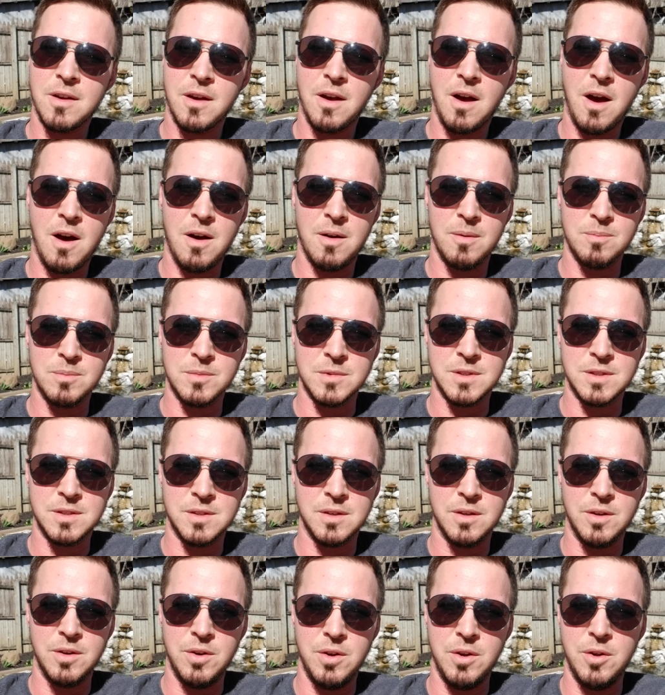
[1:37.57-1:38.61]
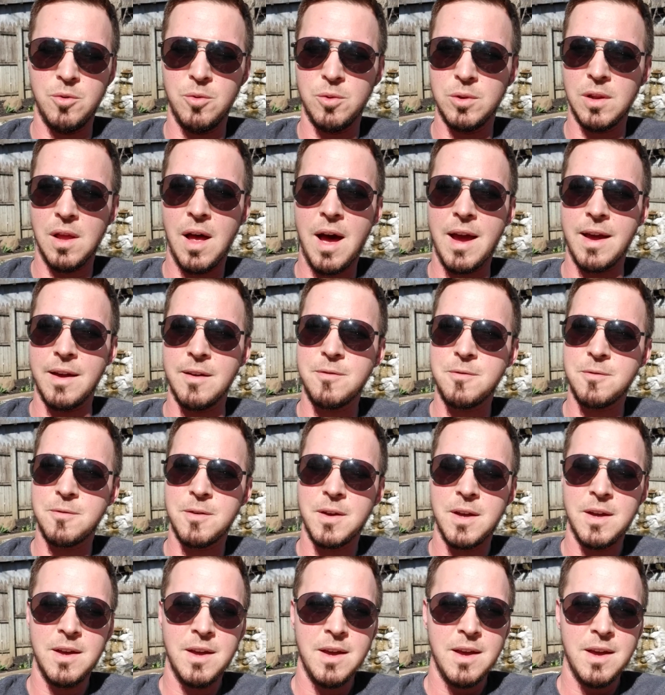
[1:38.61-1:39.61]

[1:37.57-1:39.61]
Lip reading: comes new life.